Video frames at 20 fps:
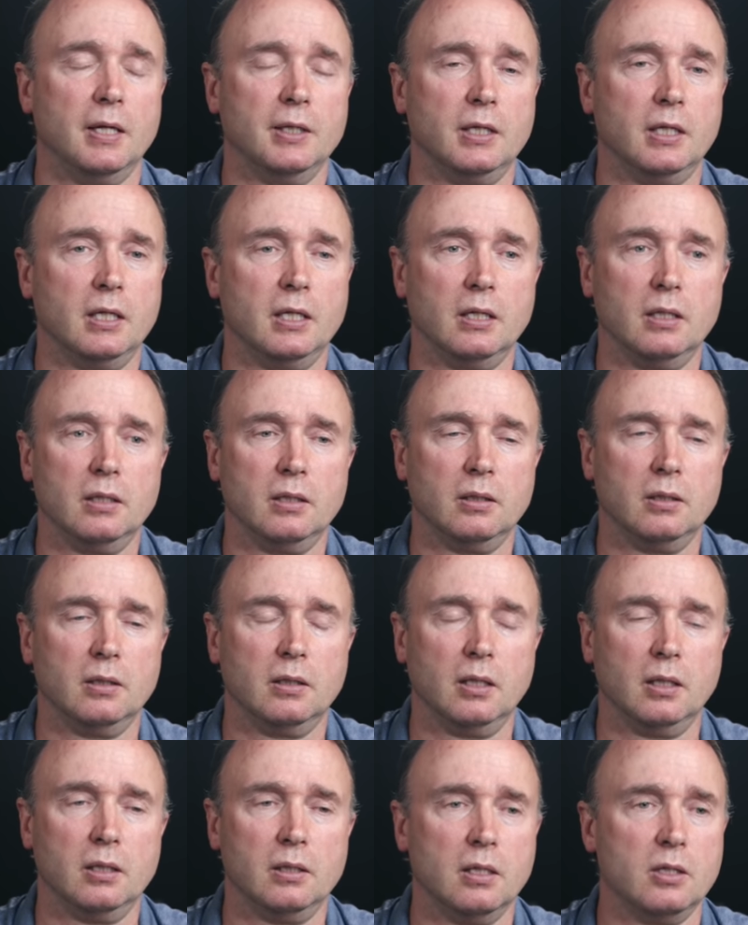the
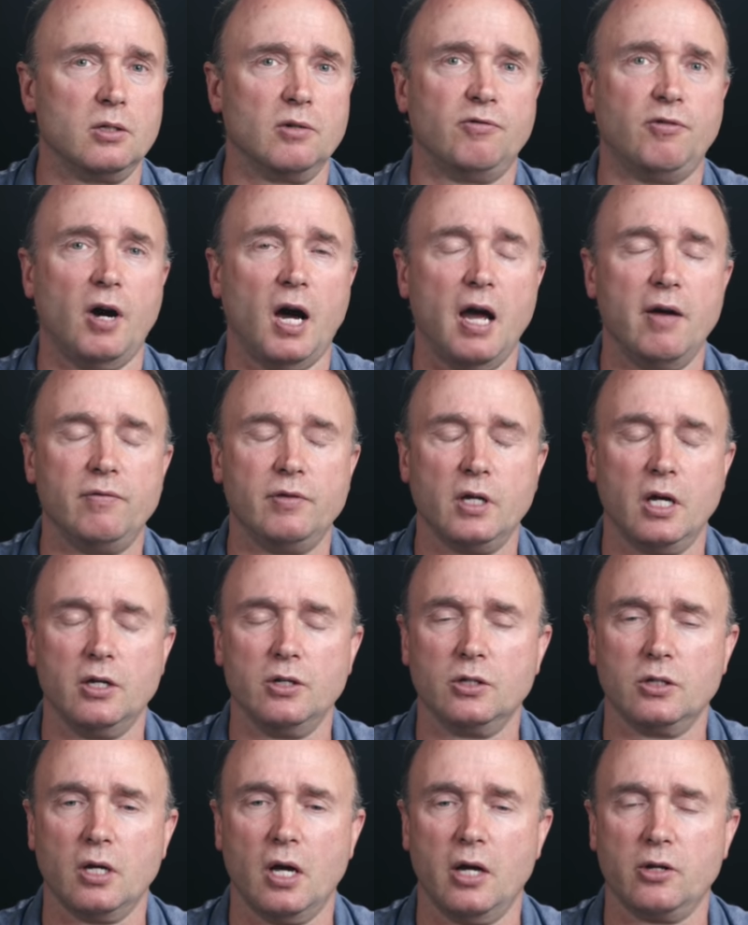Ninja V
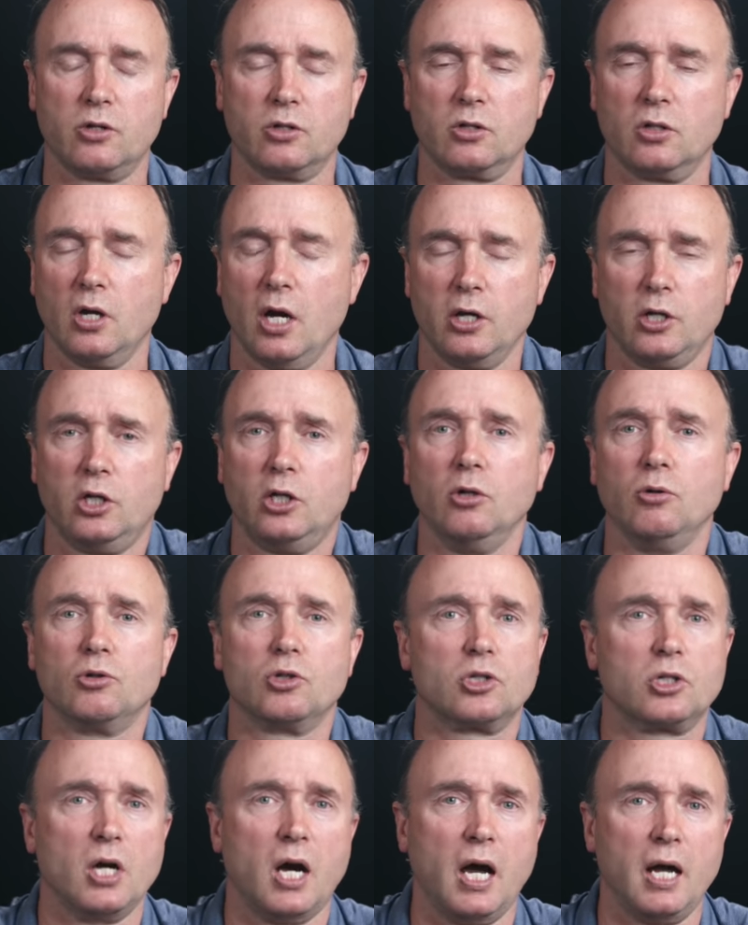is a
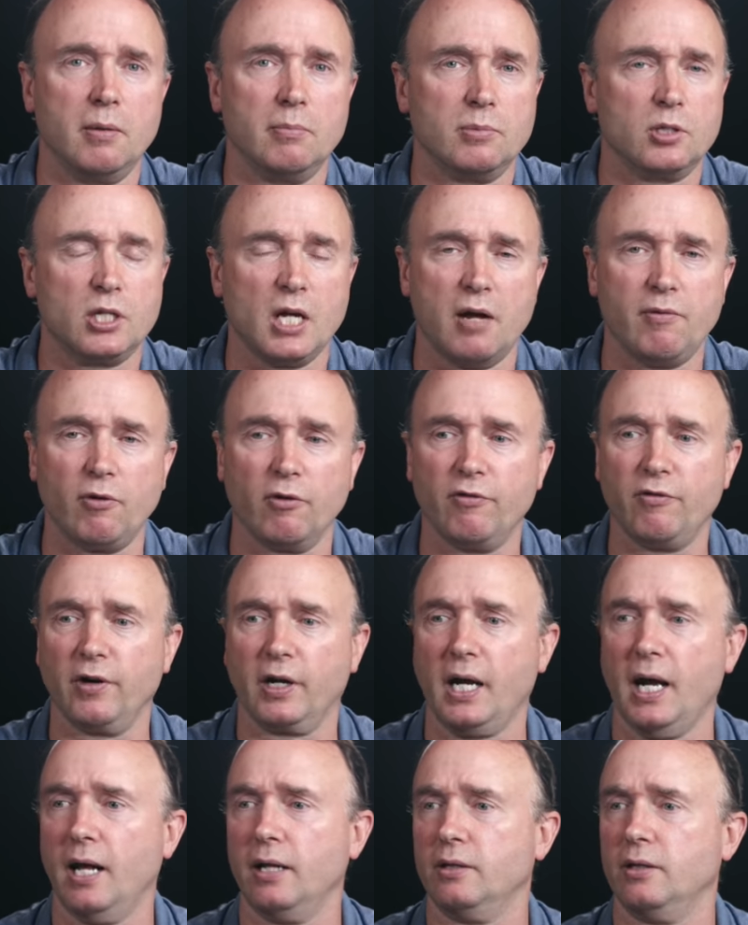huge time saver.
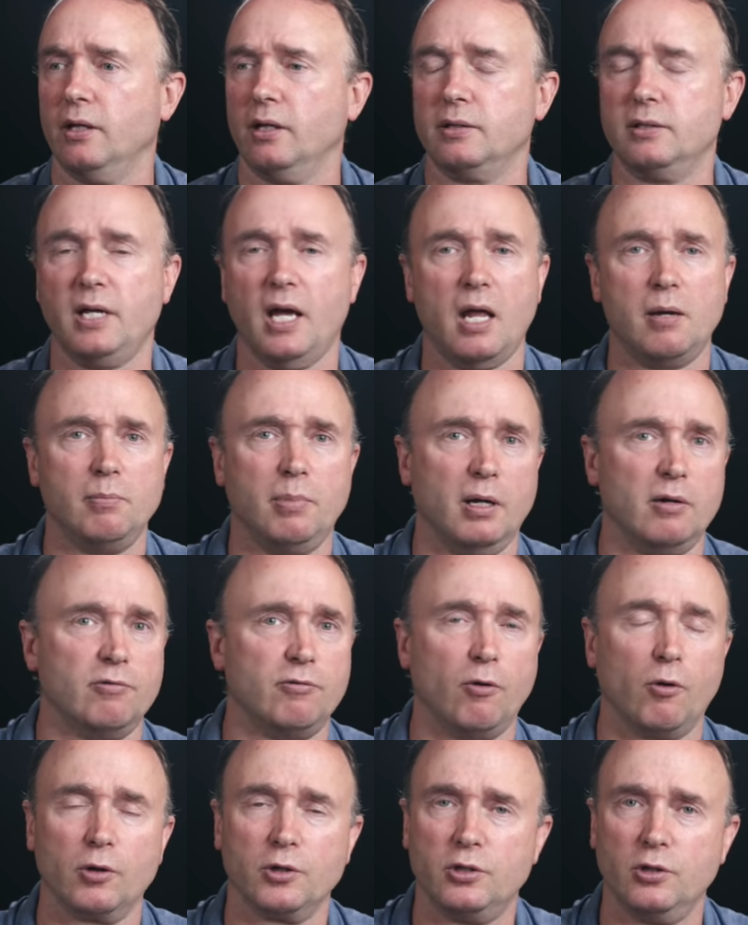Forget the 10-bit
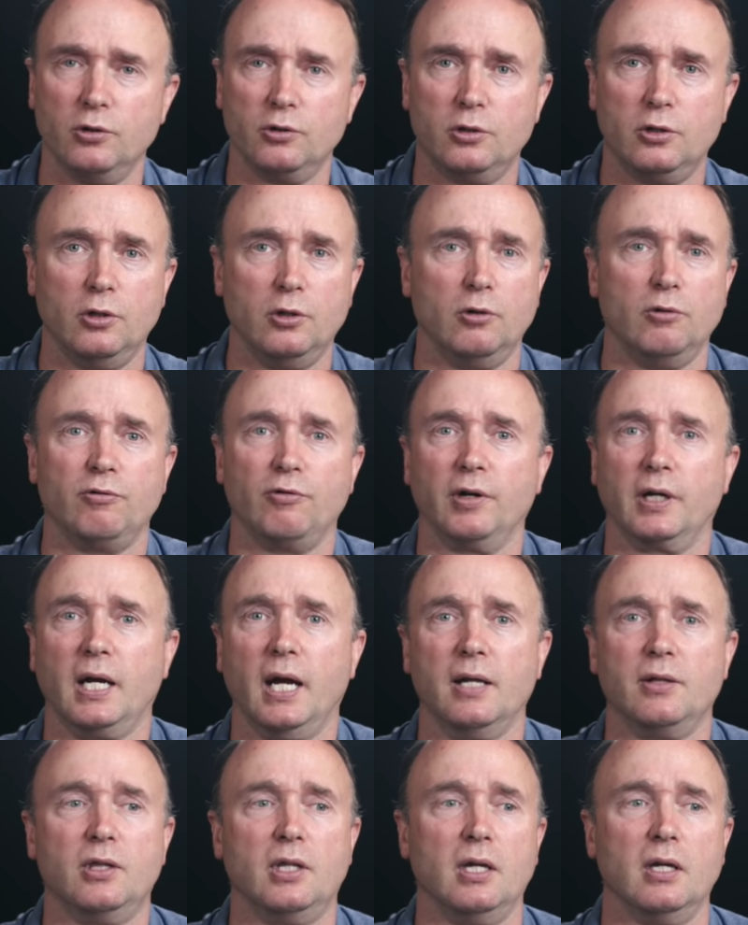422,
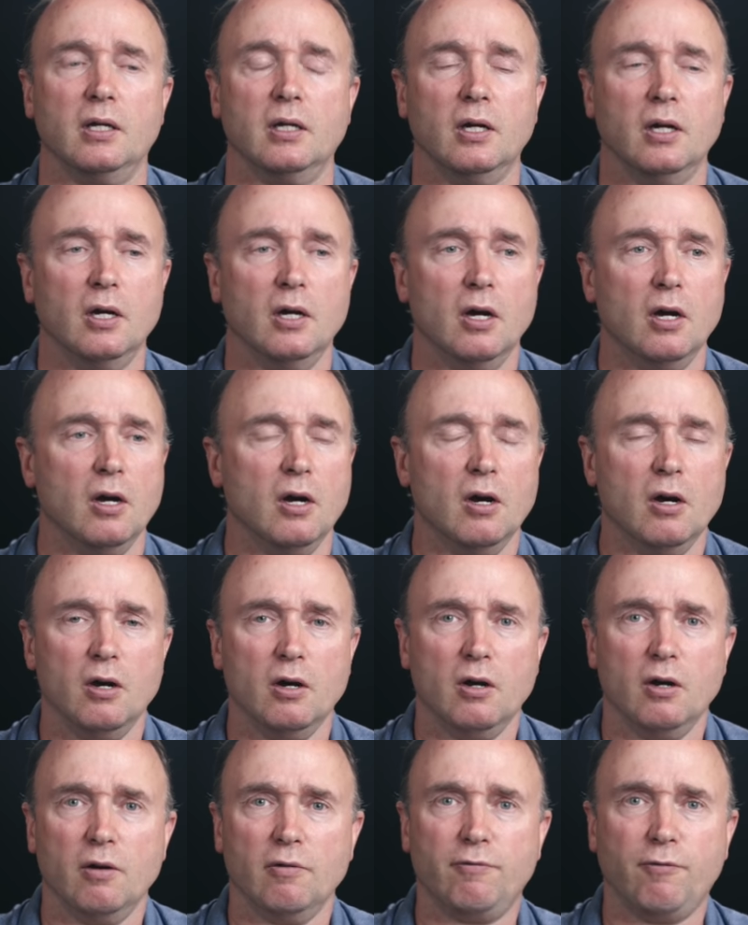forget the
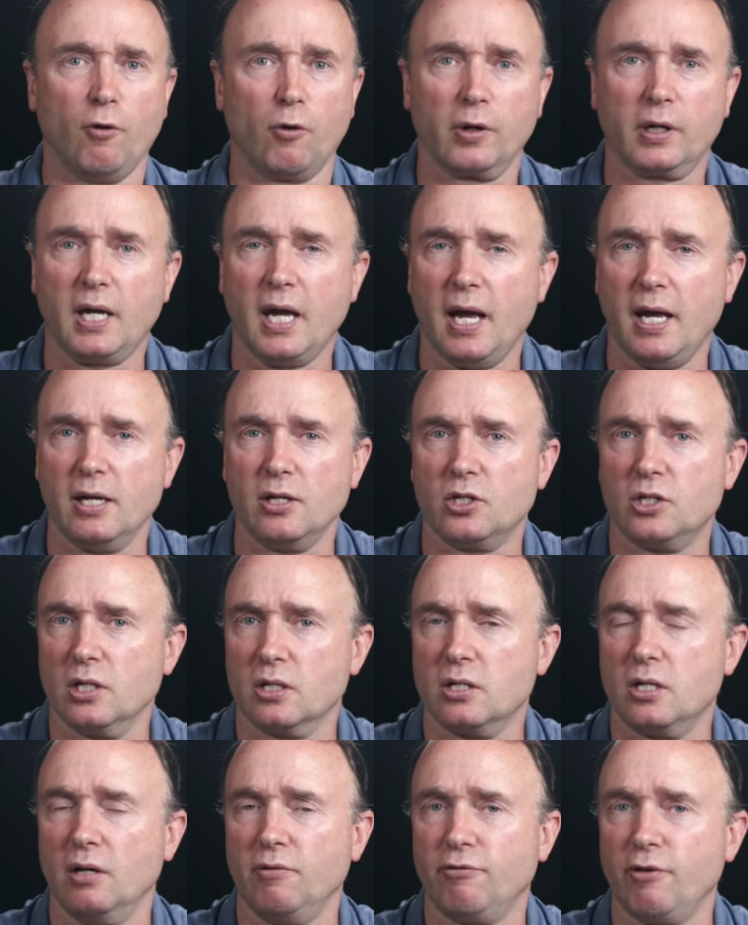4K
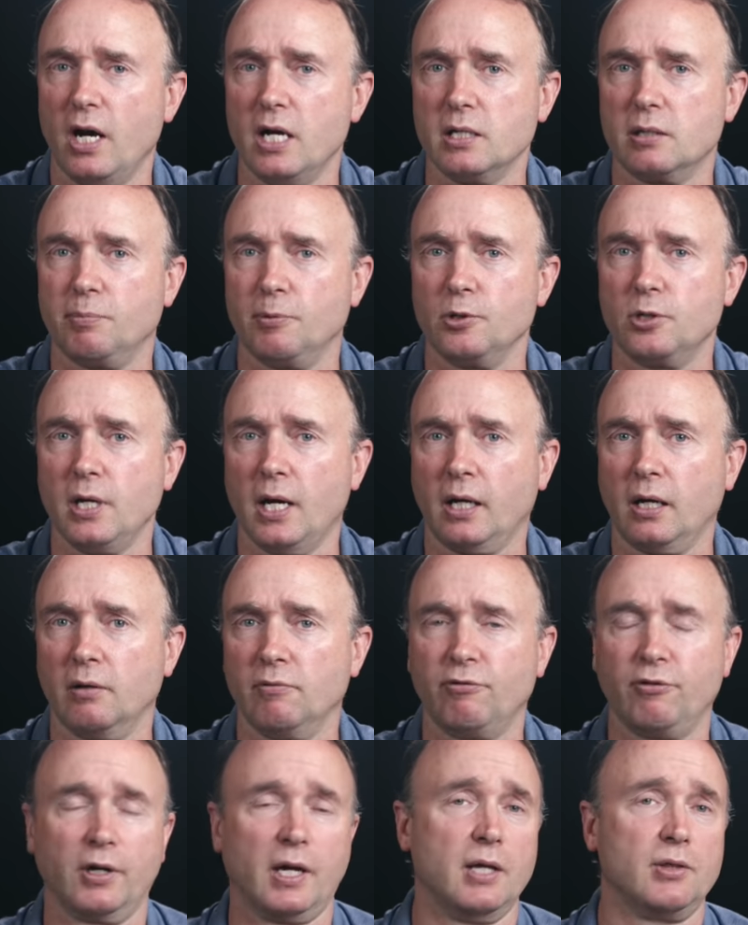60 frames per second,
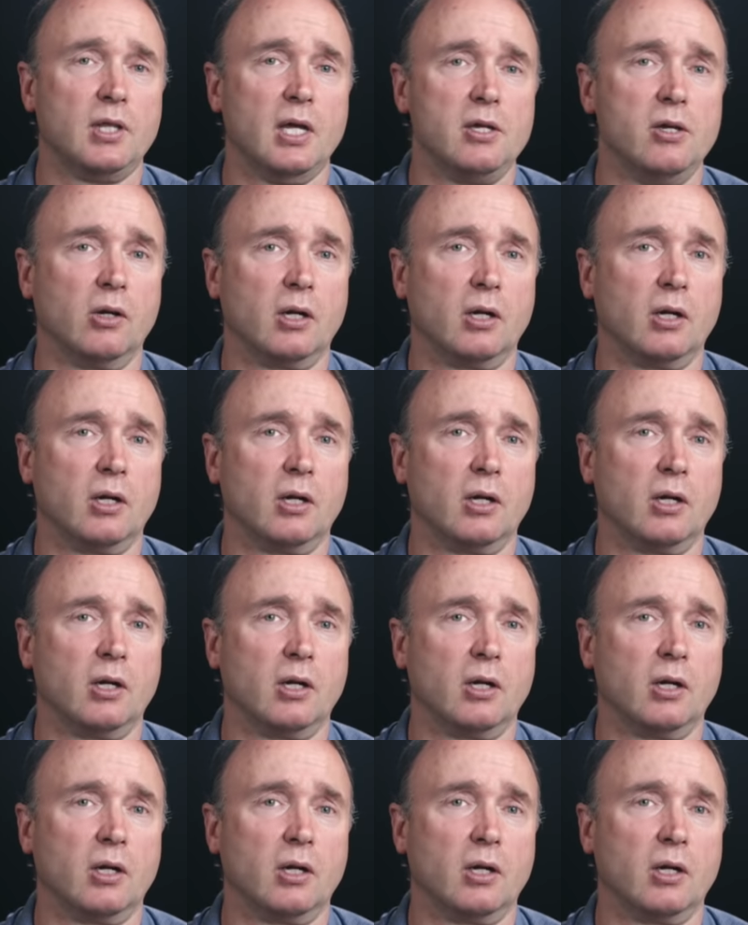forget that